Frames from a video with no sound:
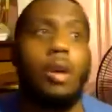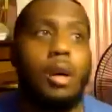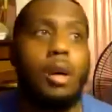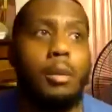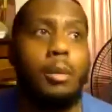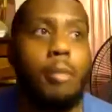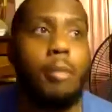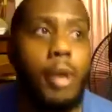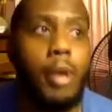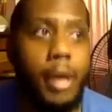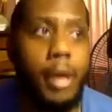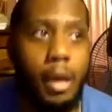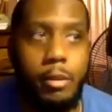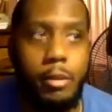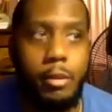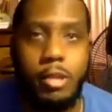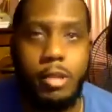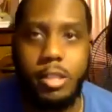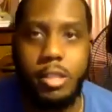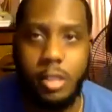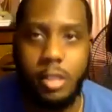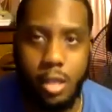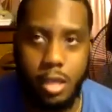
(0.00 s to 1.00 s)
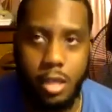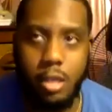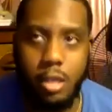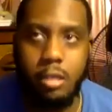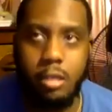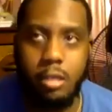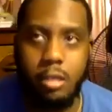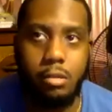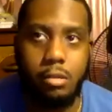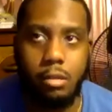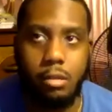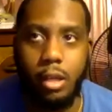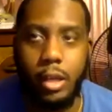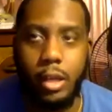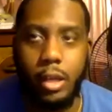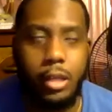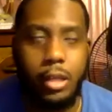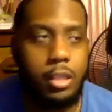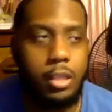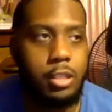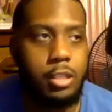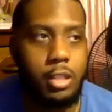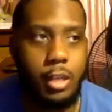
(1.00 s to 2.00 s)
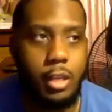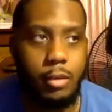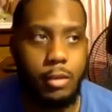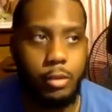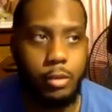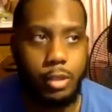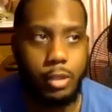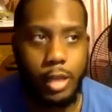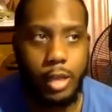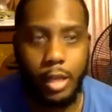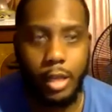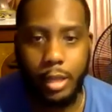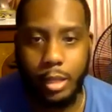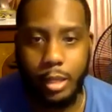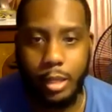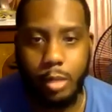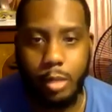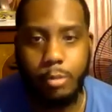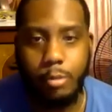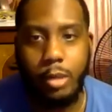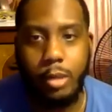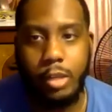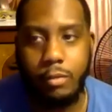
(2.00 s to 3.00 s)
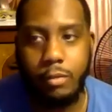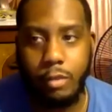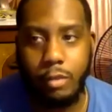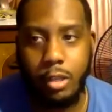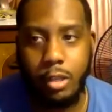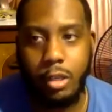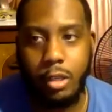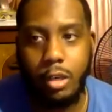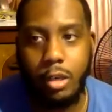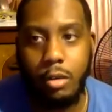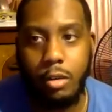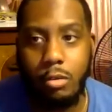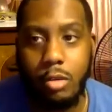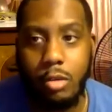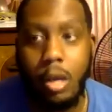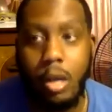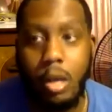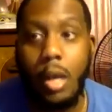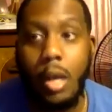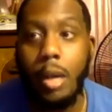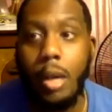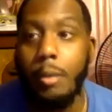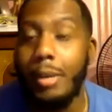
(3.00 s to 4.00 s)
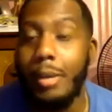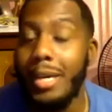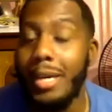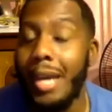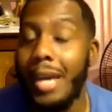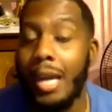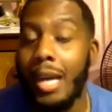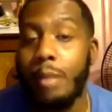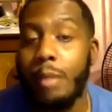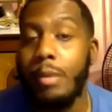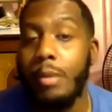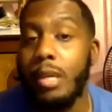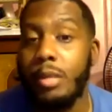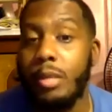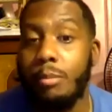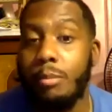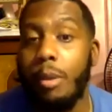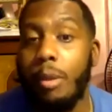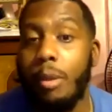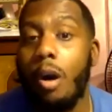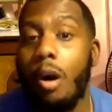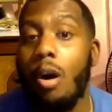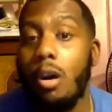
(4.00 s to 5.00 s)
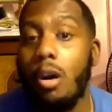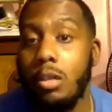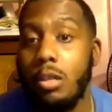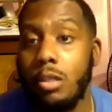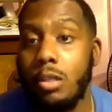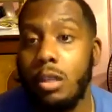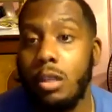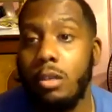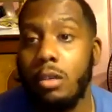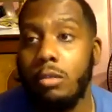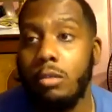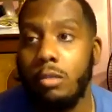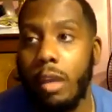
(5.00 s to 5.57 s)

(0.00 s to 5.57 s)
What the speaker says: But I'm just saying, like he just ain't really got like the best videos, but he got the best bars though.